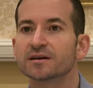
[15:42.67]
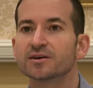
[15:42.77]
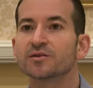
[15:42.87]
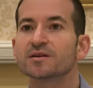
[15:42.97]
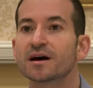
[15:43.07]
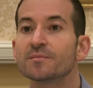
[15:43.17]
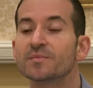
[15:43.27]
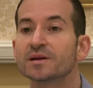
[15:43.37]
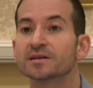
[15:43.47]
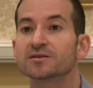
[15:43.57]
A good
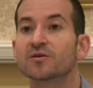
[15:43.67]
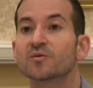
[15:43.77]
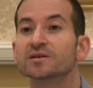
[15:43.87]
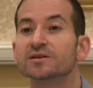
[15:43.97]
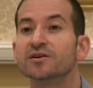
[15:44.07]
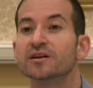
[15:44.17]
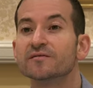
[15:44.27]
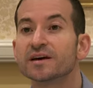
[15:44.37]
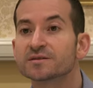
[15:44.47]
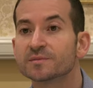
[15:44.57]
company is not always a good
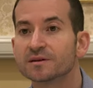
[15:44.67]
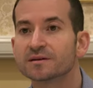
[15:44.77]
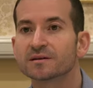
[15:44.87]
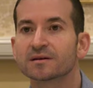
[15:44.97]
investment.